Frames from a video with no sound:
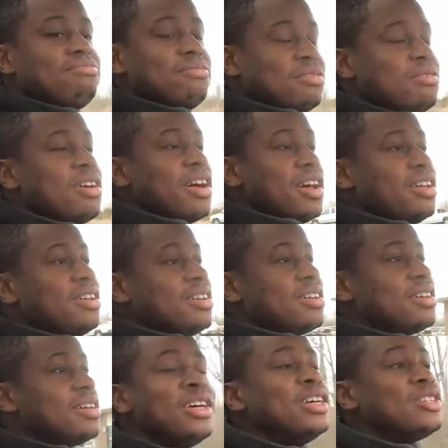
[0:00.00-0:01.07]
All
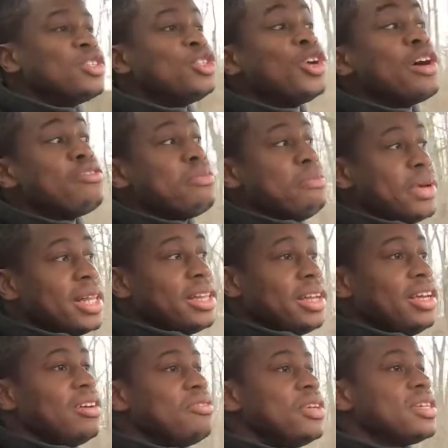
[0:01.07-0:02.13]
right. So
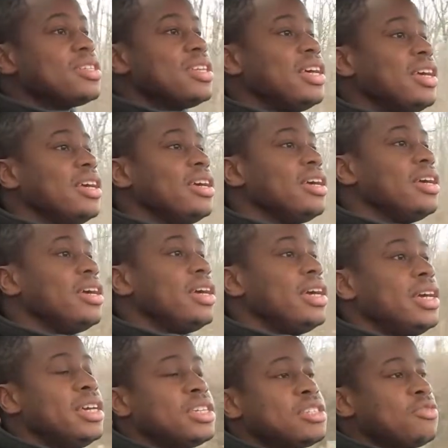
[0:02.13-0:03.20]
drivability of this thing
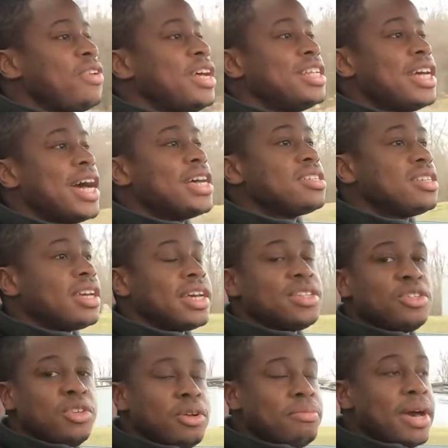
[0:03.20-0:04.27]
is fantastic,
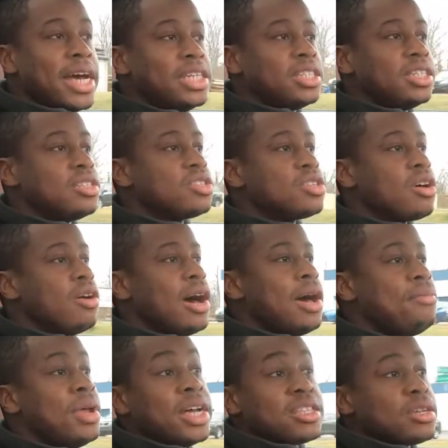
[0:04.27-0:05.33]
as you'd imagine. So
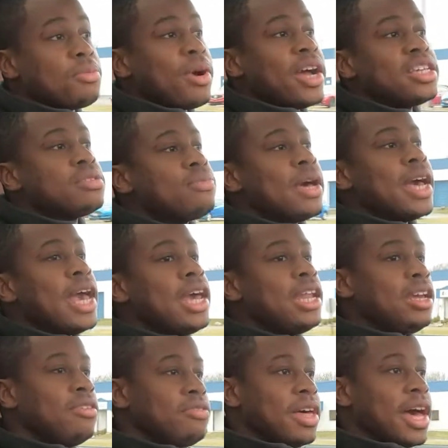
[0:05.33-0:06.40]
I'm not surprised by
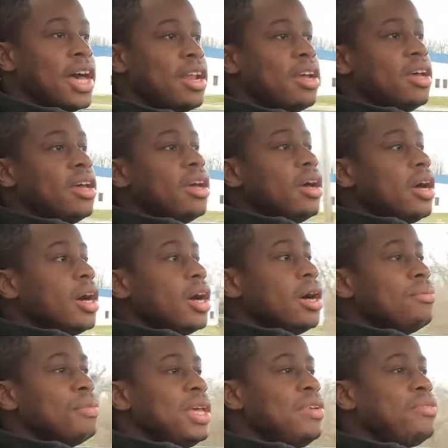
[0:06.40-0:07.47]
any of that.
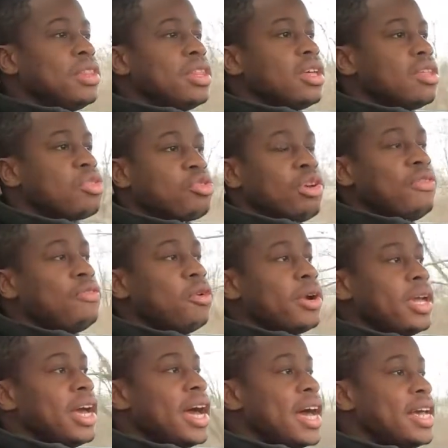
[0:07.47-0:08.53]
Even the
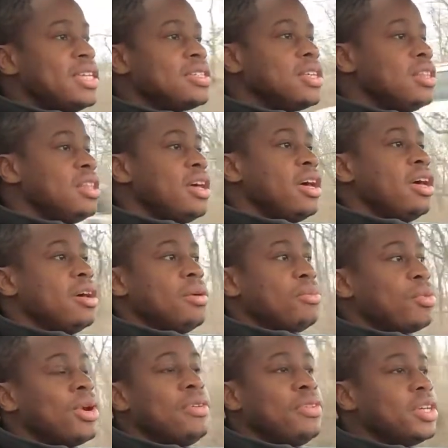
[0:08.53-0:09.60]
340i's and the
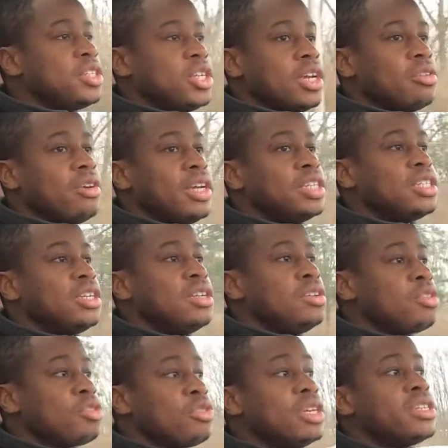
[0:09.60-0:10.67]
previous
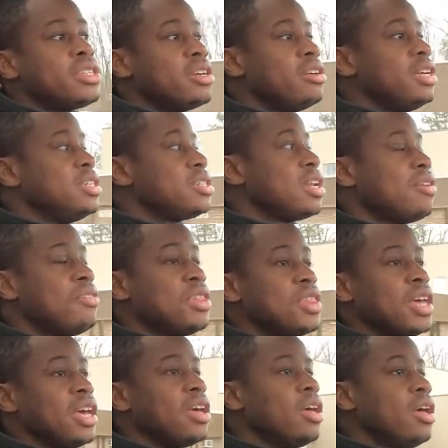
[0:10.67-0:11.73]
generation 3 Series and
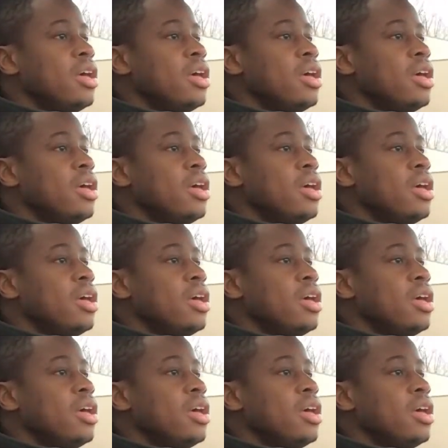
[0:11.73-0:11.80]
everything,